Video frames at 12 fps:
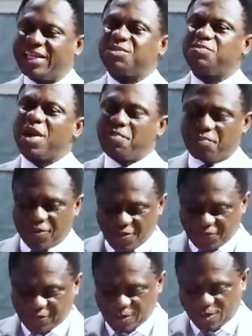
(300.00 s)
This is my
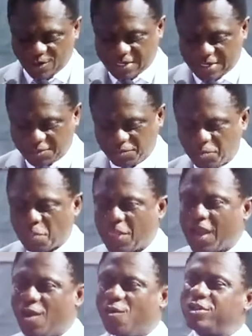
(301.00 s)
brief talk.
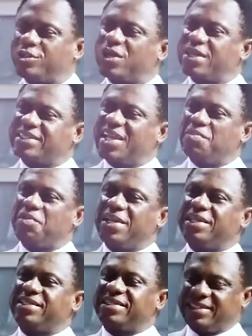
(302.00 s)
I want to
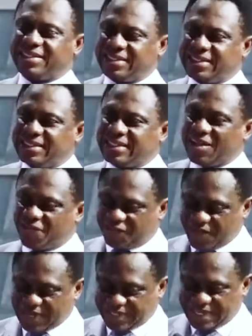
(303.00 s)
establish the
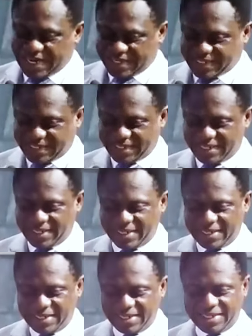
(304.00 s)
fact that
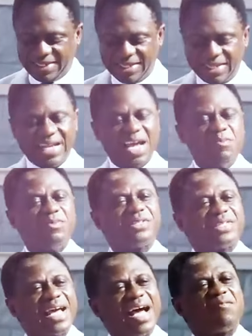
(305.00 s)

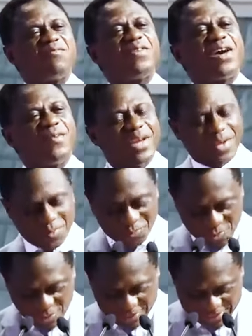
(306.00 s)
names are very
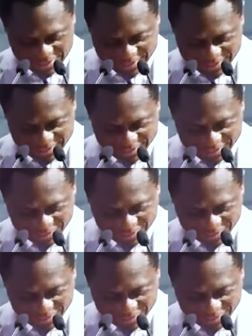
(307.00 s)
important.